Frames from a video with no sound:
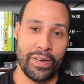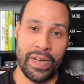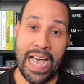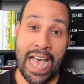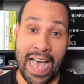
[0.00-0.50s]

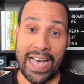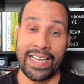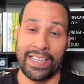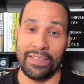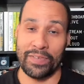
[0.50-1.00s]

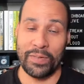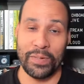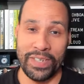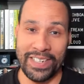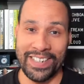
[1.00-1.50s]
hack, if you
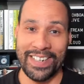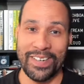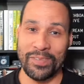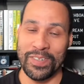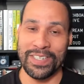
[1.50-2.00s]
would,
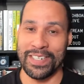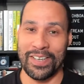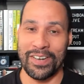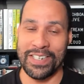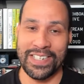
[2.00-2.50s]
isn't
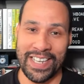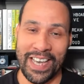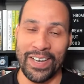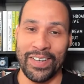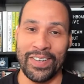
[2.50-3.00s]
going to
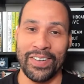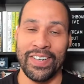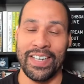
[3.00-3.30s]
scale.